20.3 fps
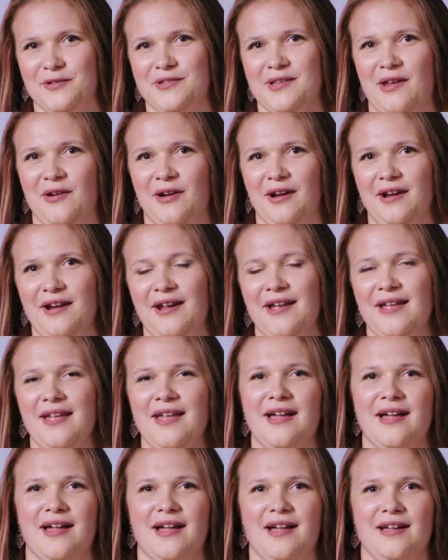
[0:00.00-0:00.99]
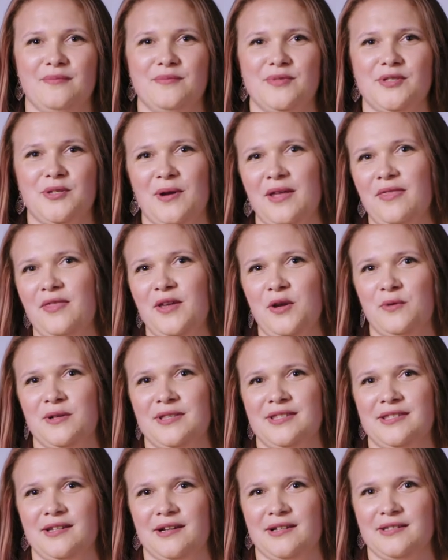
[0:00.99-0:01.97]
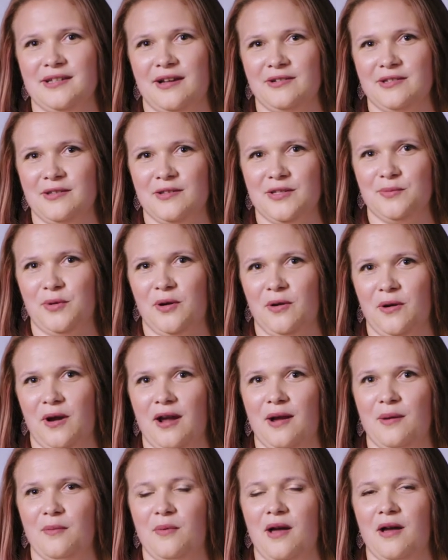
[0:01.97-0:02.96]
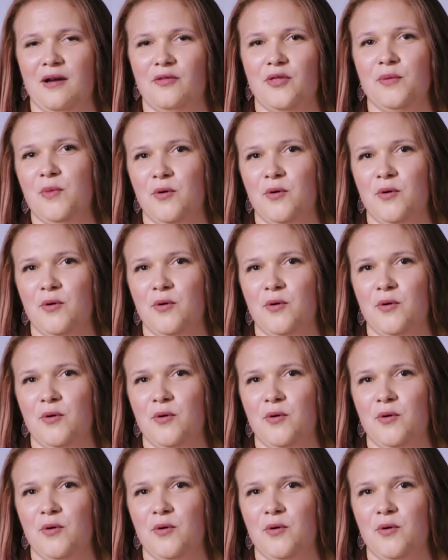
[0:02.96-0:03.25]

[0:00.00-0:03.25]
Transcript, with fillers: Center. Um, so I think what sticks out to this program uh, the